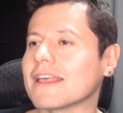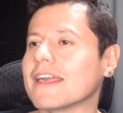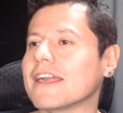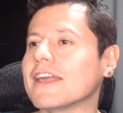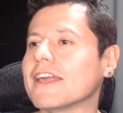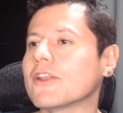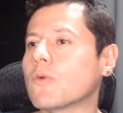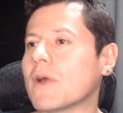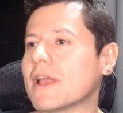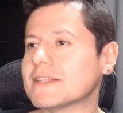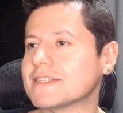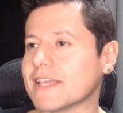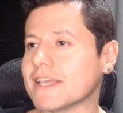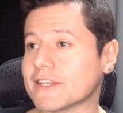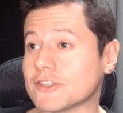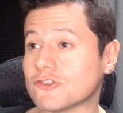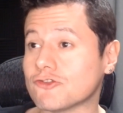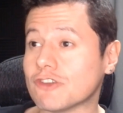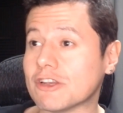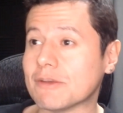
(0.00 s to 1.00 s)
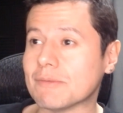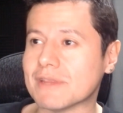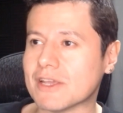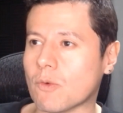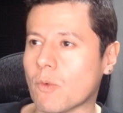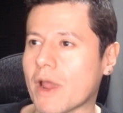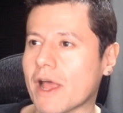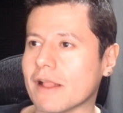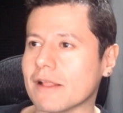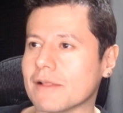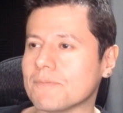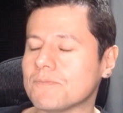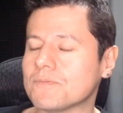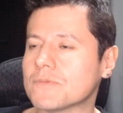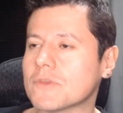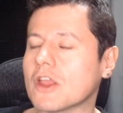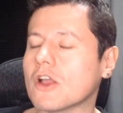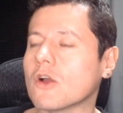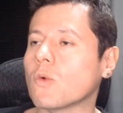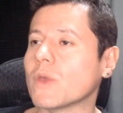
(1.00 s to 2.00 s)
It went extremely well.
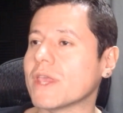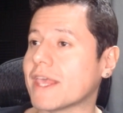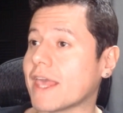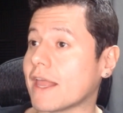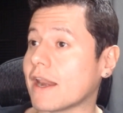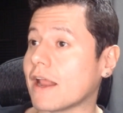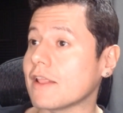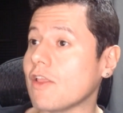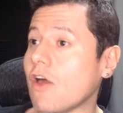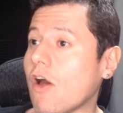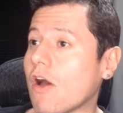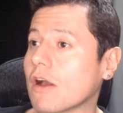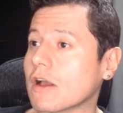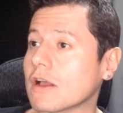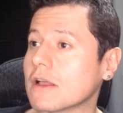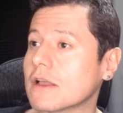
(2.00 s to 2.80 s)
We get along.